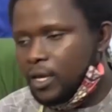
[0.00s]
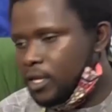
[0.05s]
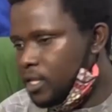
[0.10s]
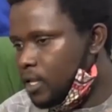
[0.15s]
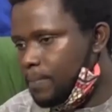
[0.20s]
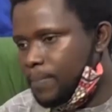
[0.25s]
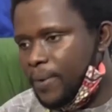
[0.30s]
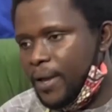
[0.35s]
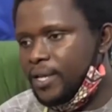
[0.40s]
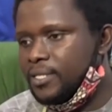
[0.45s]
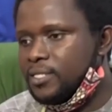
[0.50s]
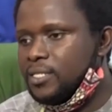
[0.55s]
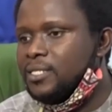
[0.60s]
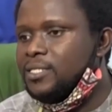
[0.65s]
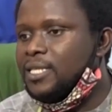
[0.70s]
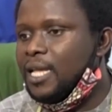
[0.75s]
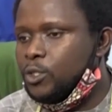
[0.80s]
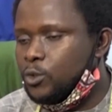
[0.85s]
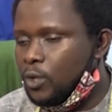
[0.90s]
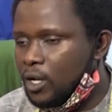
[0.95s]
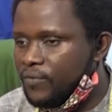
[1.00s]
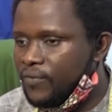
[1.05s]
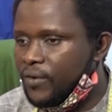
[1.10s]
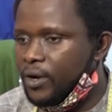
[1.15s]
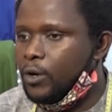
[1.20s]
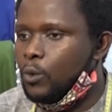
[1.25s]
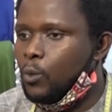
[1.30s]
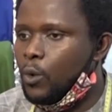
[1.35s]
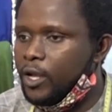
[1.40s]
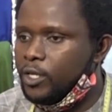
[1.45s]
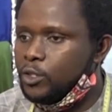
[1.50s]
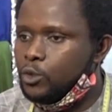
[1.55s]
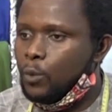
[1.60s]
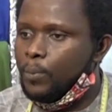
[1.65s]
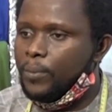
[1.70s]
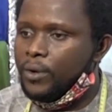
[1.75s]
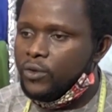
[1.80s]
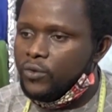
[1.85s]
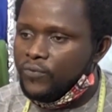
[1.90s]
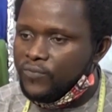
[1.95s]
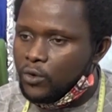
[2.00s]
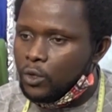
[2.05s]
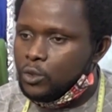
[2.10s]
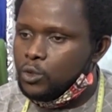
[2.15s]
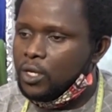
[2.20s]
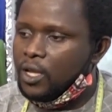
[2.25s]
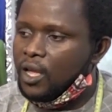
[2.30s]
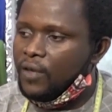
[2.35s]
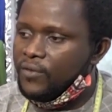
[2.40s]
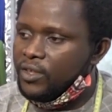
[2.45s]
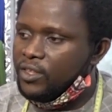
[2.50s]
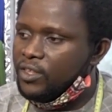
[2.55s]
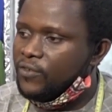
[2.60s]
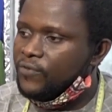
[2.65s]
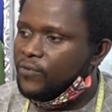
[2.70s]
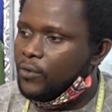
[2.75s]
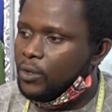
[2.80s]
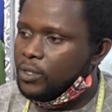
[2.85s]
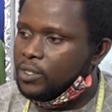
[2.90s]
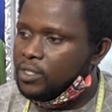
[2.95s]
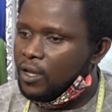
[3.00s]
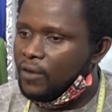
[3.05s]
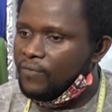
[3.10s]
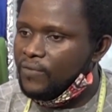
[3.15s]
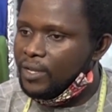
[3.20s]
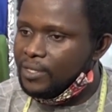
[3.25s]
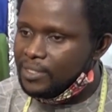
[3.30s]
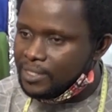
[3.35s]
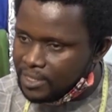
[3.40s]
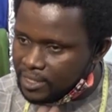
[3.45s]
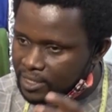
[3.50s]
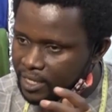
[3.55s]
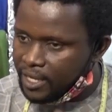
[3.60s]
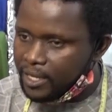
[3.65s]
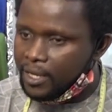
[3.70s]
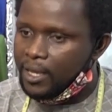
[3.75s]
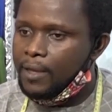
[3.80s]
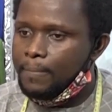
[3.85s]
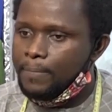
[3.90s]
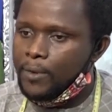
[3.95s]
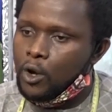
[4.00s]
It depends. It's actually very wide, so but you've got to carve a niche for yourself and stay,